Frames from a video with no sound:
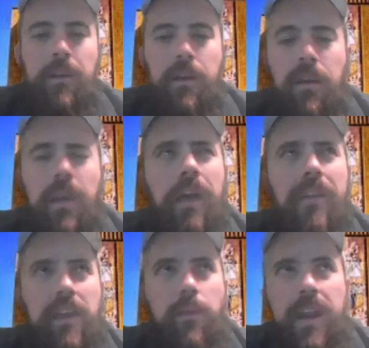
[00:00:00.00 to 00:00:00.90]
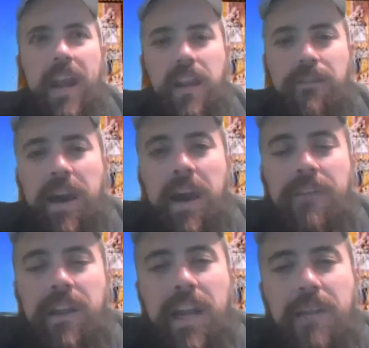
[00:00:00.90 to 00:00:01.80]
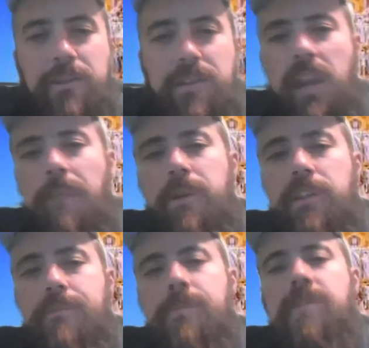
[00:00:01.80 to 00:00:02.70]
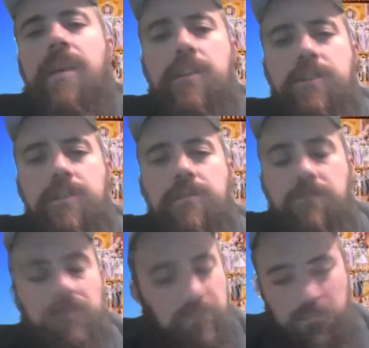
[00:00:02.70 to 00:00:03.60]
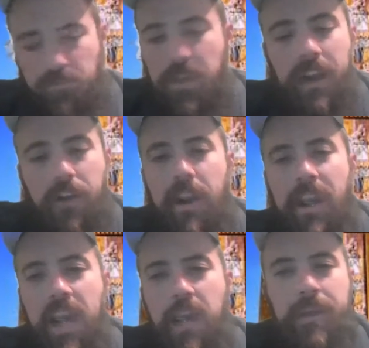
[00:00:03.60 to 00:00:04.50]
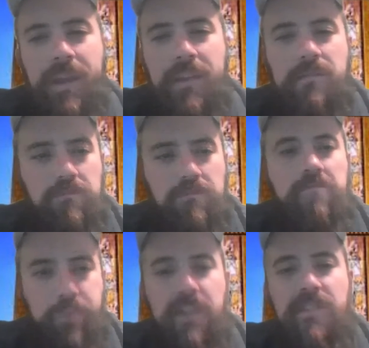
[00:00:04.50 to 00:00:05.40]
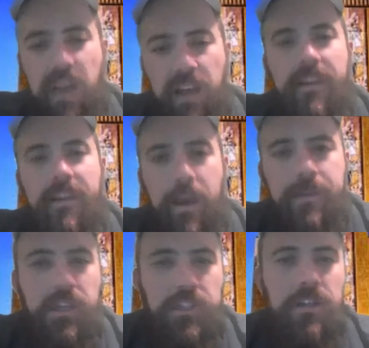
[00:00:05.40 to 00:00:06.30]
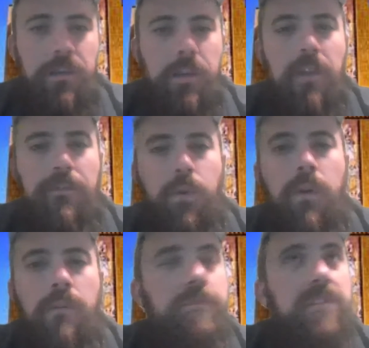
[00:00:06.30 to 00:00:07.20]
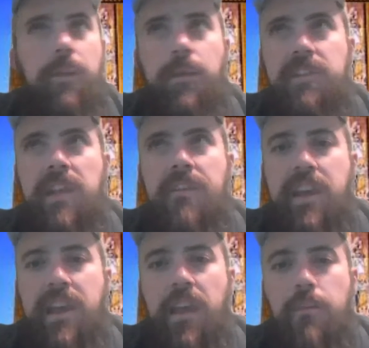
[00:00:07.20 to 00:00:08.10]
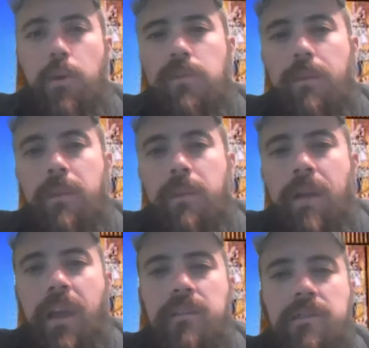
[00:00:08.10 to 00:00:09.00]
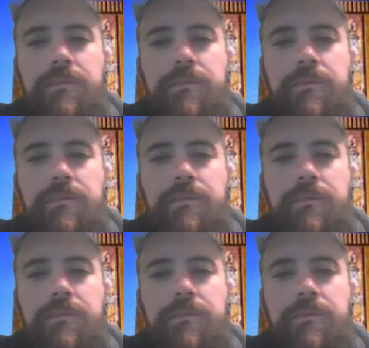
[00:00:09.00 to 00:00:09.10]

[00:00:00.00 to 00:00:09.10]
I think he went 85 to 90% completion percentage. Had a great game against pretty solid competition. I'm looking forward to seeing what Steve Angeli moves up in the rankings.